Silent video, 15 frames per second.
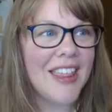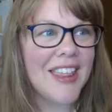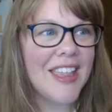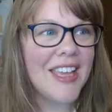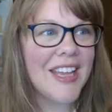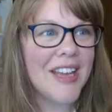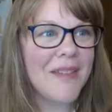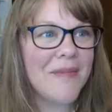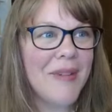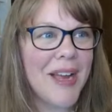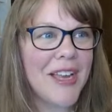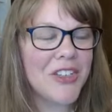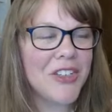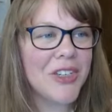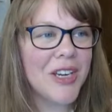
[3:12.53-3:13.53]
think I
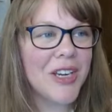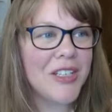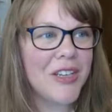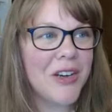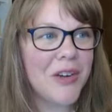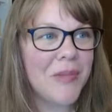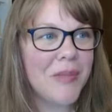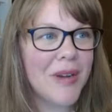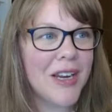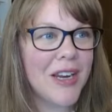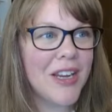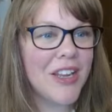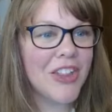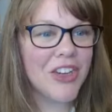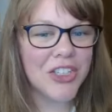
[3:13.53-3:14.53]
might try to open
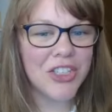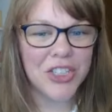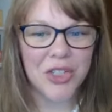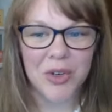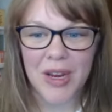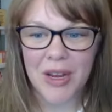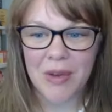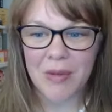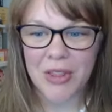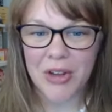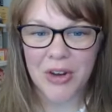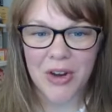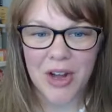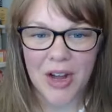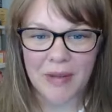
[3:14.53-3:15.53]
another screen with
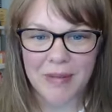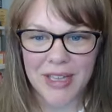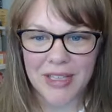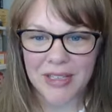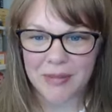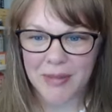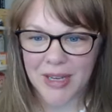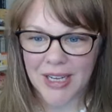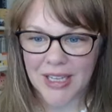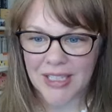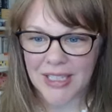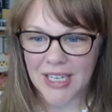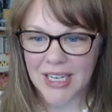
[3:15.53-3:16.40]
your comments because